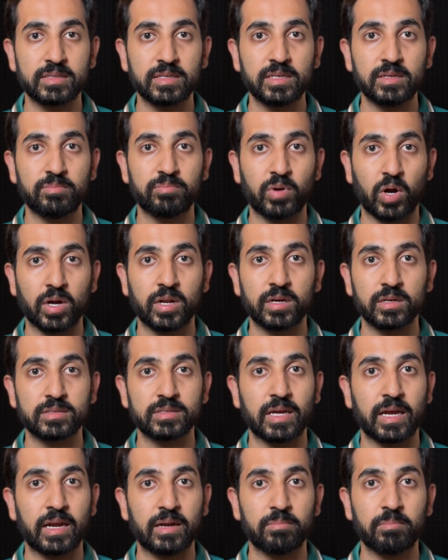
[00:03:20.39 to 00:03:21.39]
the products
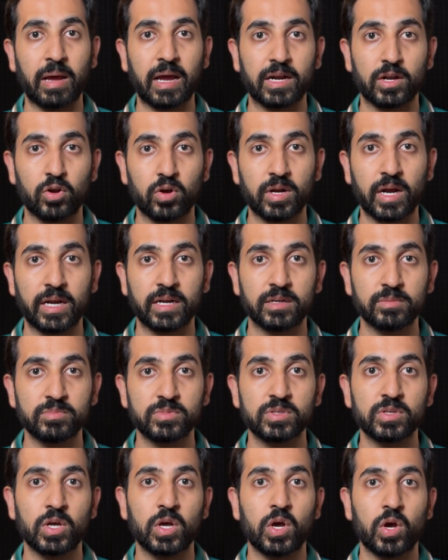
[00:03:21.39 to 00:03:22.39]
and backlog
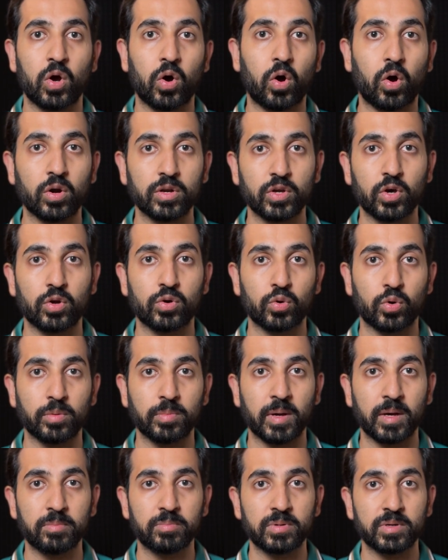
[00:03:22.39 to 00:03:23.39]
items on your
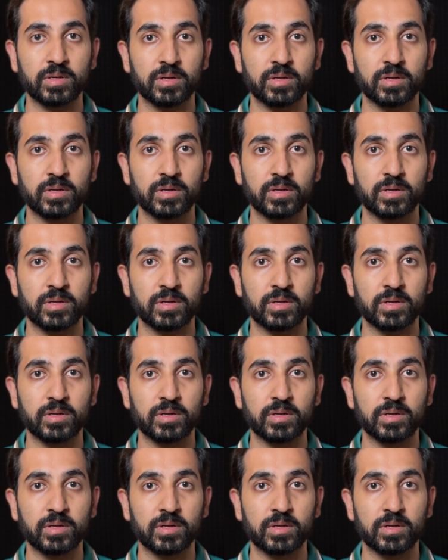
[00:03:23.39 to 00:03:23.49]
roadmap.